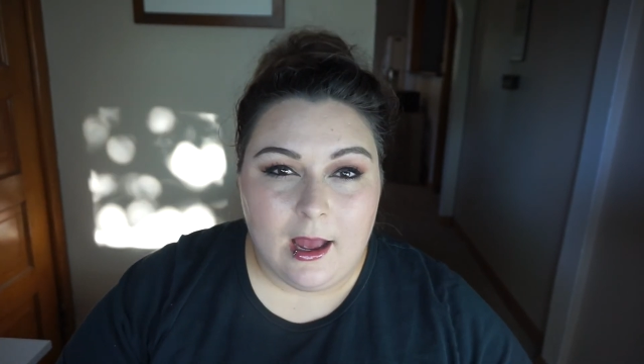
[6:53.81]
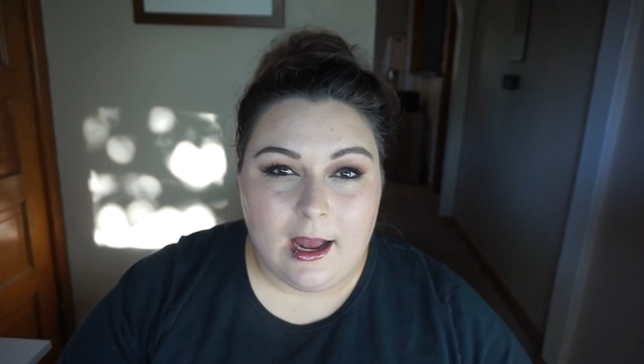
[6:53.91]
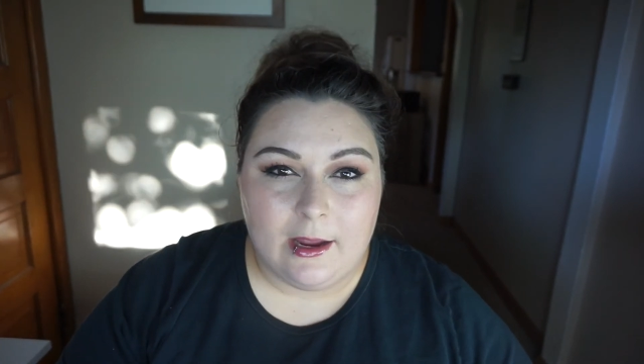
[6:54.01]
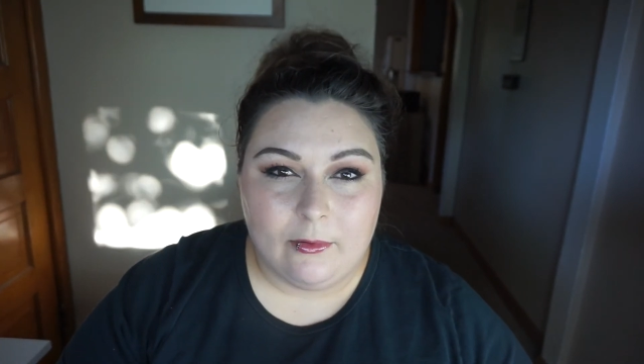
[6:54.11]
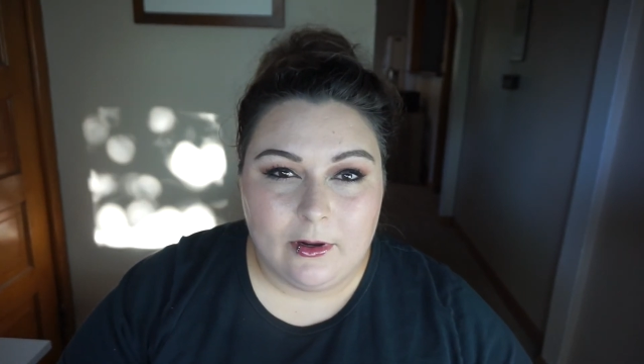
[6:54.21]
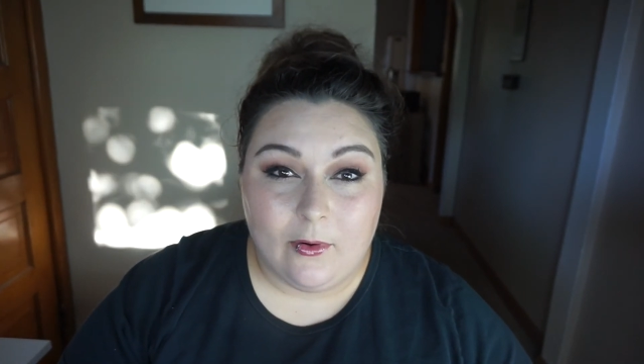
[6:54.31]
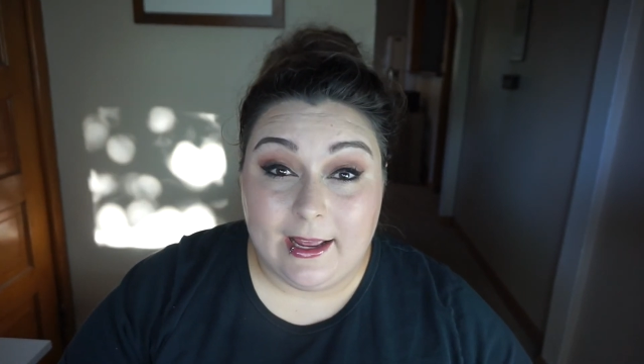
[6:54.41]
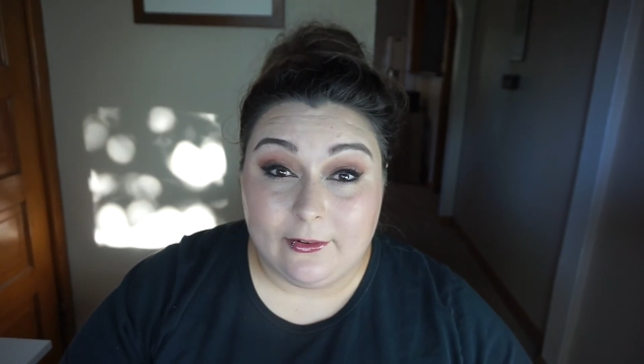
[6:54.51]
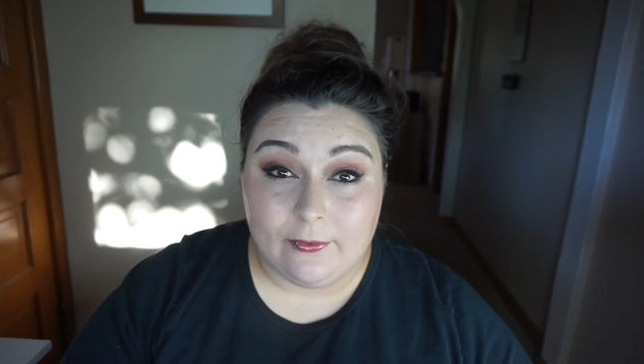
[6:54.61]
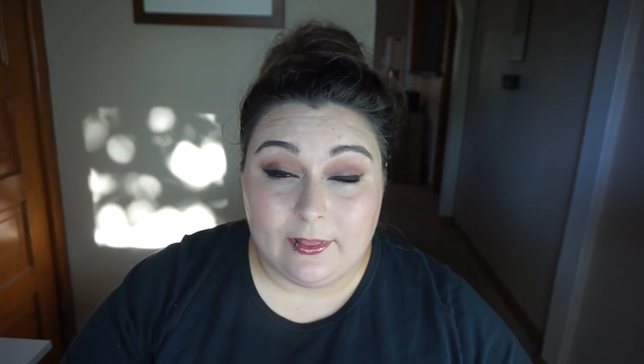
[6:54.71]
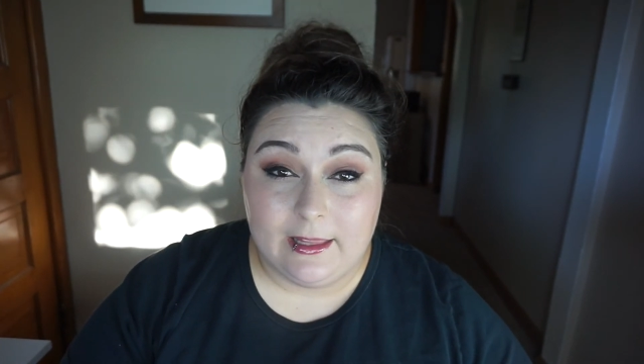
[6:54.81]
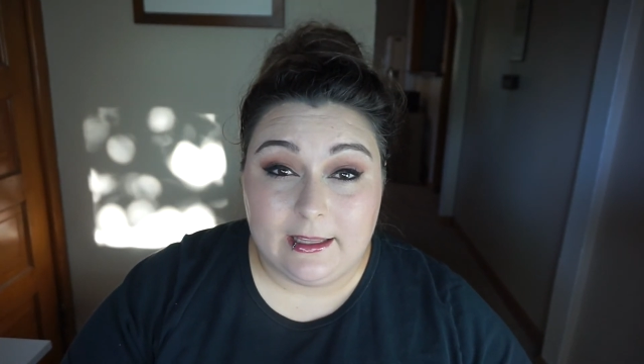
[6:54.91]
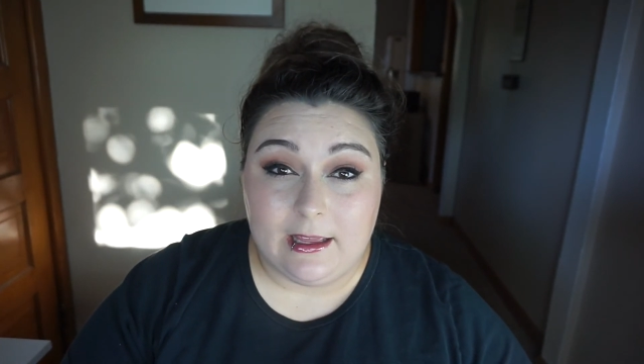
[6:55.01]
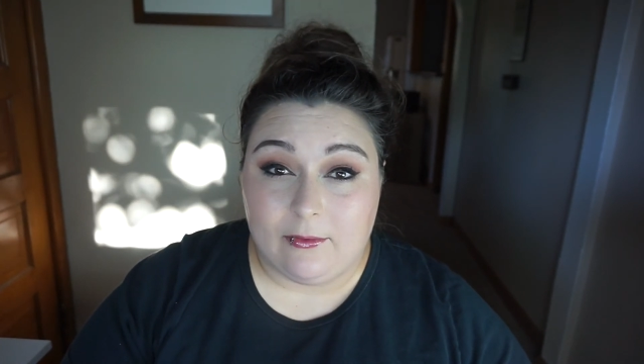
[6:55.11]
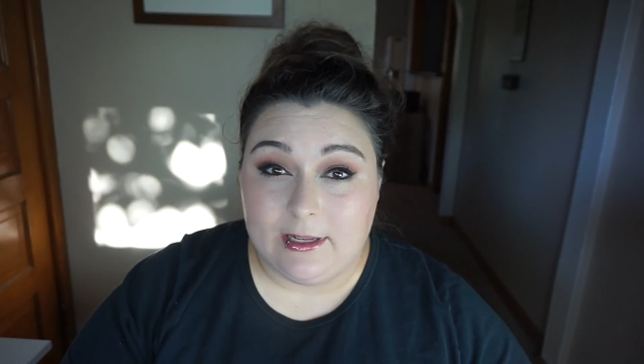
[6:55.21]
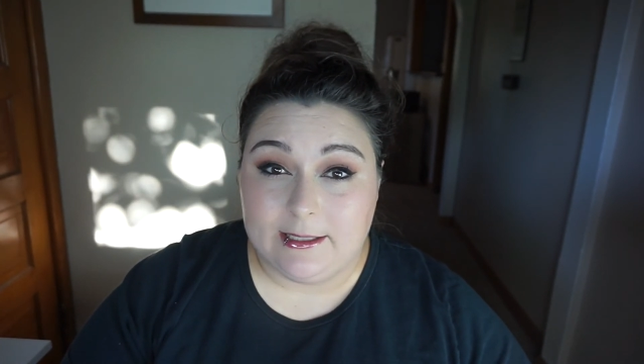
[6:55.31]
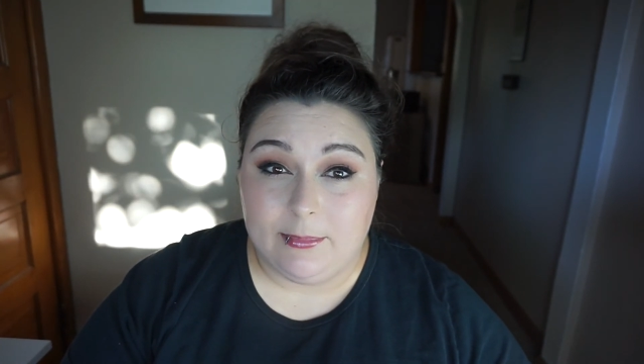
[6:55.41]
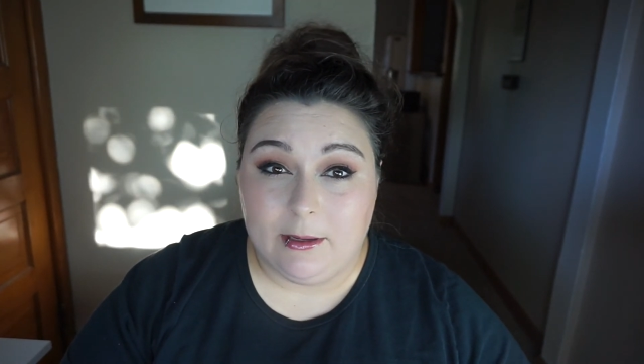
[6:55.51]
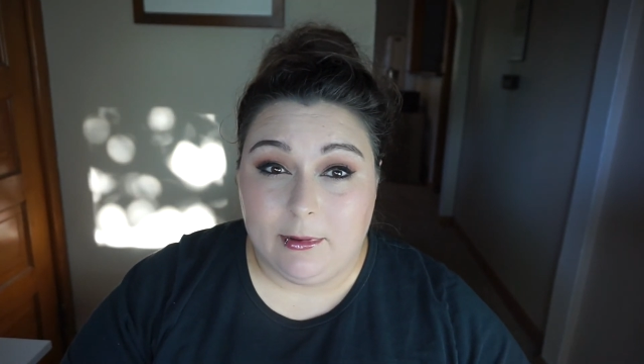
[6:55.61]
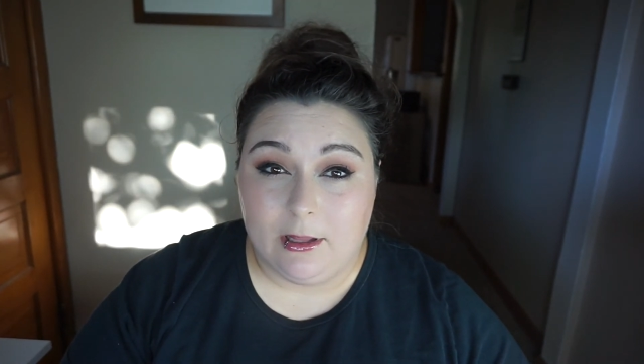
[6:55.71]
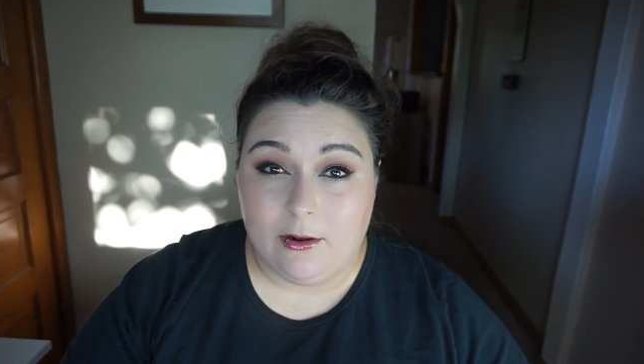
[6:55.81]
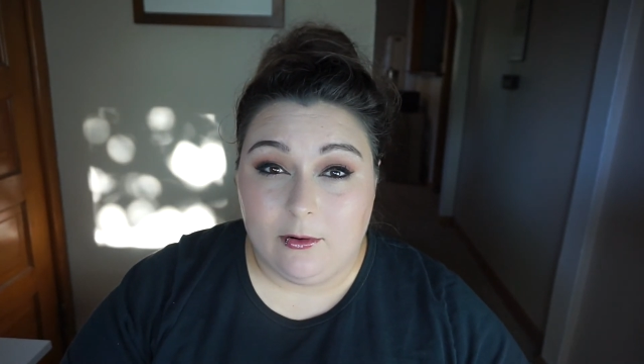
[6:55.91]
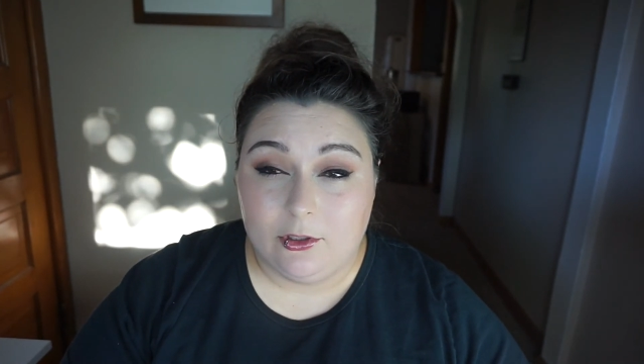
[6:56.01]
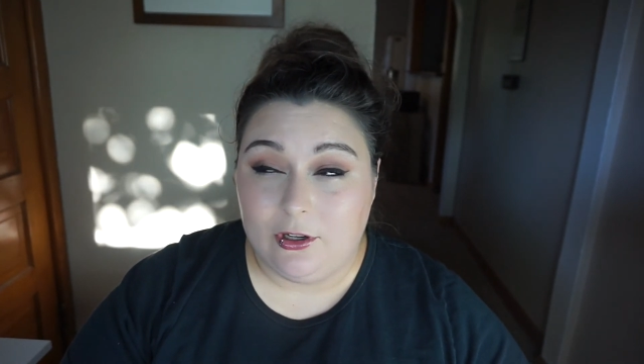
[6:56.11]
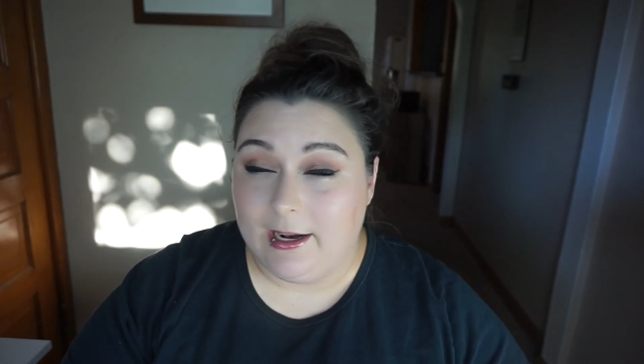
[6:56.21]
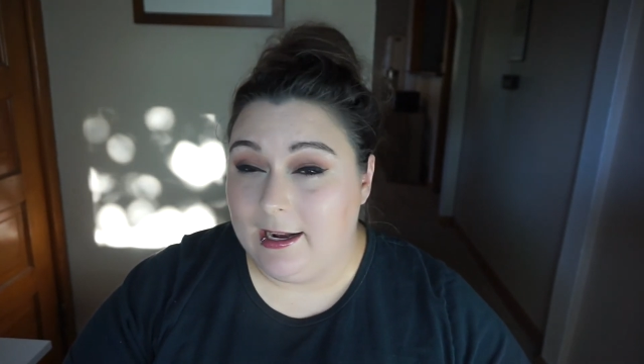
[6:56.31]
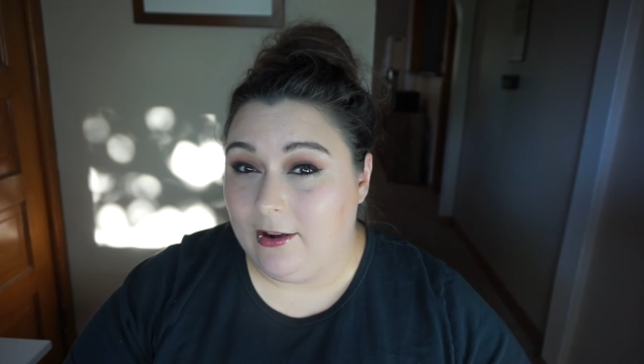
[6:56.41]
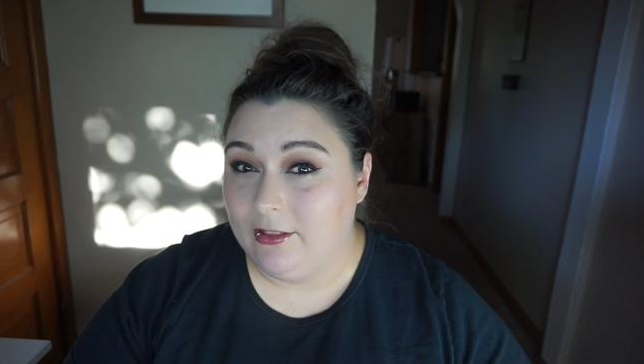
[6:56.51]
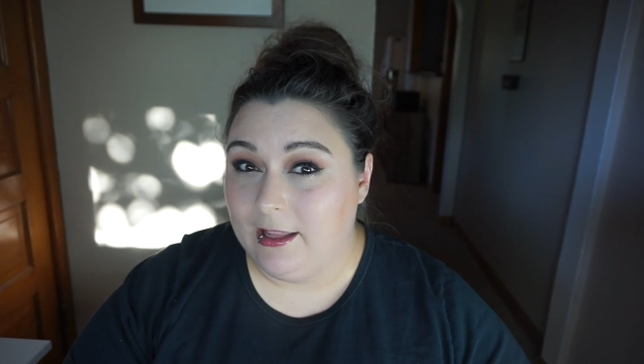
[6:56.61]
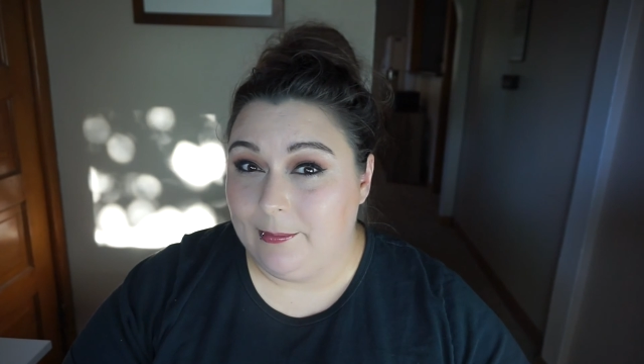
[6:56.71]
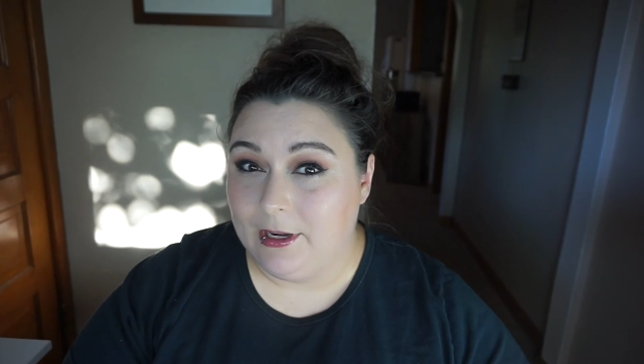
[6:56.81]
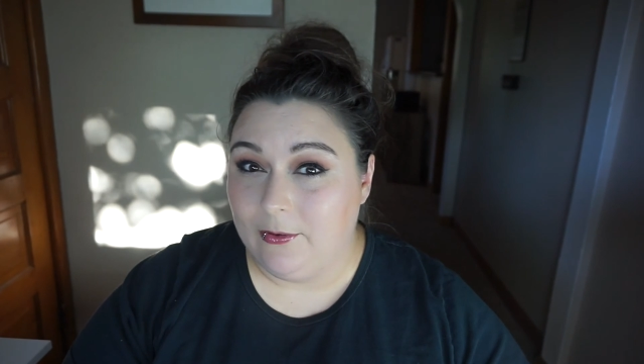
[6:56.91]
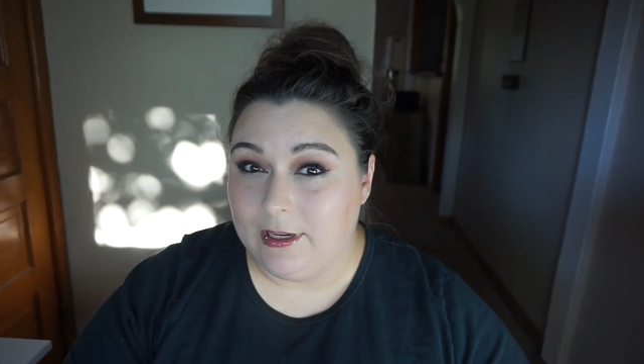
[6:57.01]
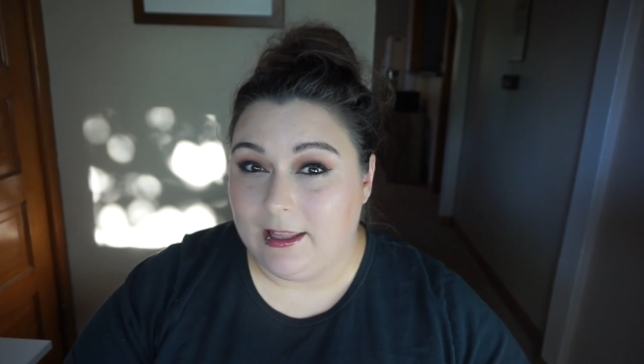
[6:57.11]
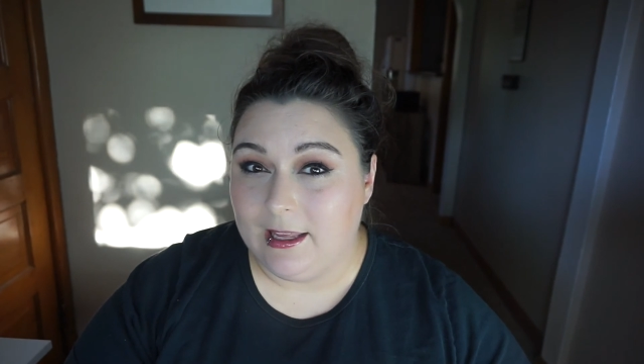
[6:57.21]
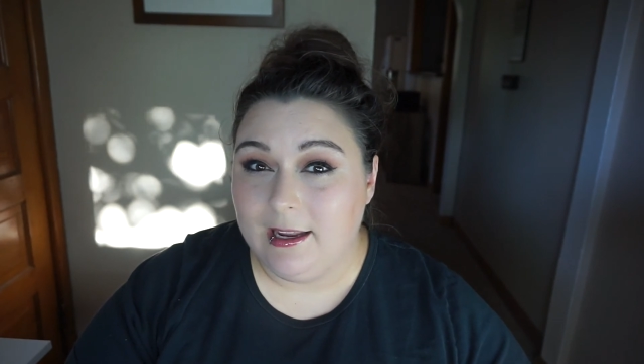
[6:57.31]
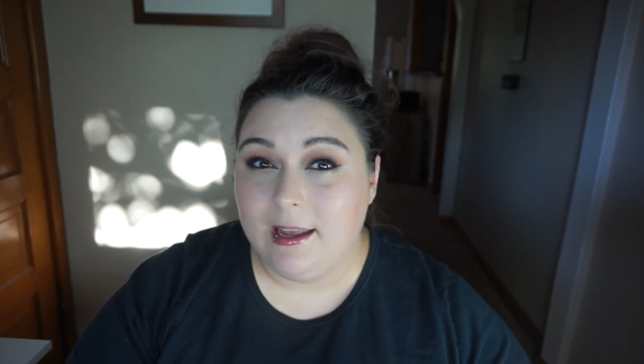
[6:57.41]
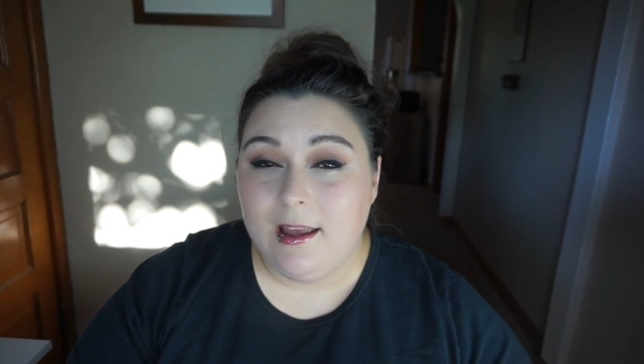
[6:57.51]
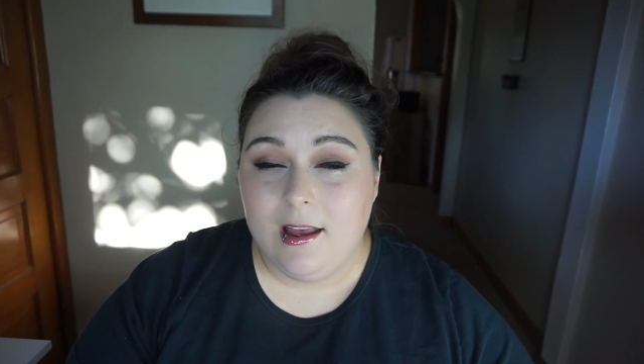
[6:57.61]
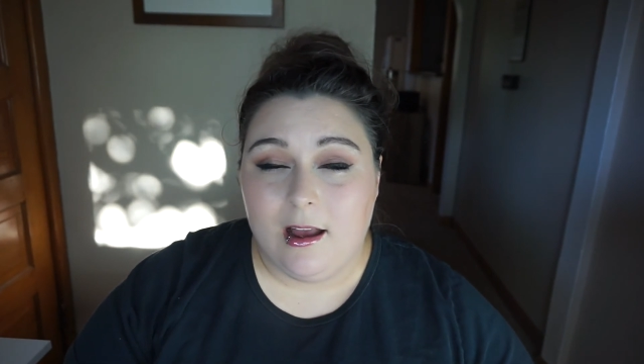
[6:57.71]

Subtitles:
I will go ahead and link that recipe below. Try it out and let me know what you think.